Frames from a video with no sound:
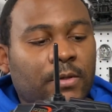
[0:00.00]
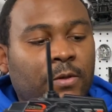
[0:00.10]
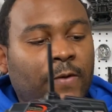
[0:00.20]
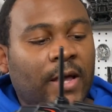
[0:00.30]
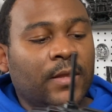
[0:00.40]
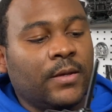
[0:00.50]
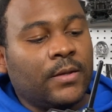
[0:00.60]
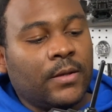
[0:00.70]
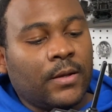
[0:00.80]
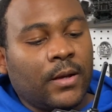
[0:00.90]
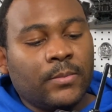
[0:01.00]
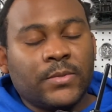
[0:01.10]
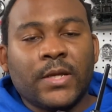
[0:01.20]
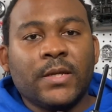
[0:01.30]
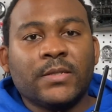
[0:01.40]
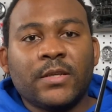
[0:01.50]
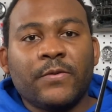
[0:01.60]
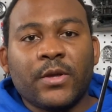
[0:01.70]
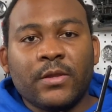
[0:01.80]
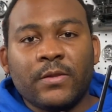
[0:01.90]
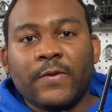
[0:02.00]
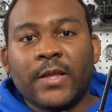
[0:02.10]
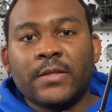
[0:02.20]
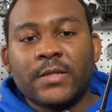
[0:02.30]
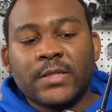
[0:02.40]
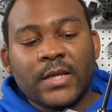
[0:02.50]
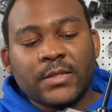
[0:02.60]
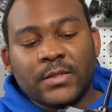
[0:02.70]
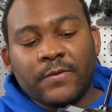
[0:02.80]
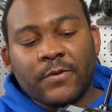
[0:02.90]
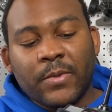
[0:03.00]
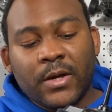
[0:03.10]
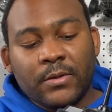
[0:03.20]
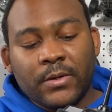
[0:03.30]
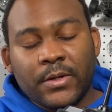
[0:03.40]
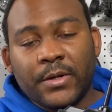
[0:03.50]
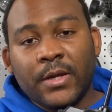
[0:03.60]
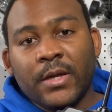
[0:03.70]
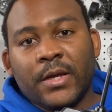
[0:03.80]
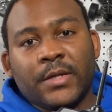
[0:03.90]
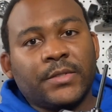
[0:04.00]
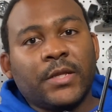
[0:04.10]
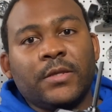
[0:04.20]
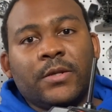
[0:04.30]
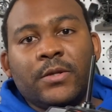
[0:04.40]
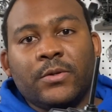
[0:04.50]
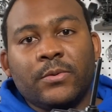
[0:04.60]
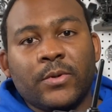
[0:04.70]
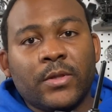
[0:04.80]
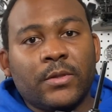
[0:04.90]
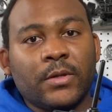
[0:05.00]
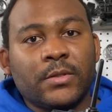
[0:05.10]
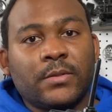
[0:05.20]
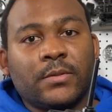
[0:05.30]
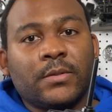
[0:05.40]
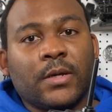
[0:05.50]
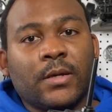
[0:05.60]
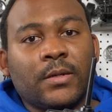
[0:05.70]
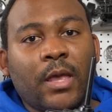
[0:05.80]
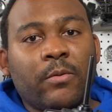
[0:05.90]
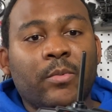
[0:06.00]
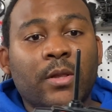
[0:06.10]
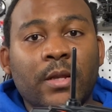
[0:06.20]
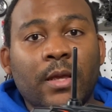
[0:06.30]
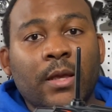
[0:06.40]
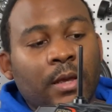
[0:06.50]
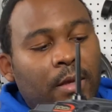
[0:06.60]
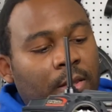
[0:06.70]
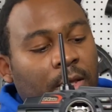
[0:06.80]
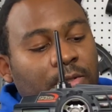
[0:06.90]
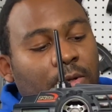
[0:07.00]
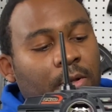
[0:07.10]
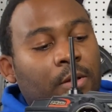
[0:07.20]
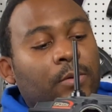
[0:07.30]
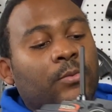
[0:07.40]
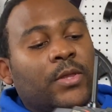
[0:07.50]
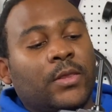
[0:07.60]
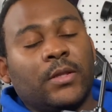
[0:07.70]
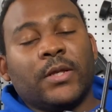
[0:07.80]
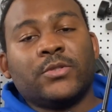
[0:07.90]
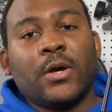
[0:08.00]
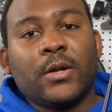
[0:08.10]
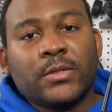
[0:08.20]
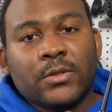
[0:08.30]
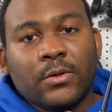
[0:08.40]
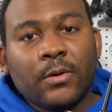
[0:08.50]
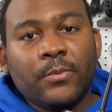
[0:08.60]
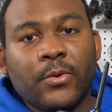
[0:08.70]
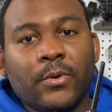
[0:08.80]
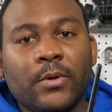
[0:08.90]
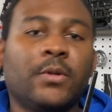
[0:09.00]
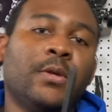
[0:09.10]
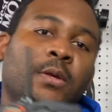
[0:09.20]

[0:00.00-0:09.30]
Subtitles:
fact that I'm saying Civic and the fact that this has a Civic body on here has nothing to do with its capability. That's all with the electronics that's on board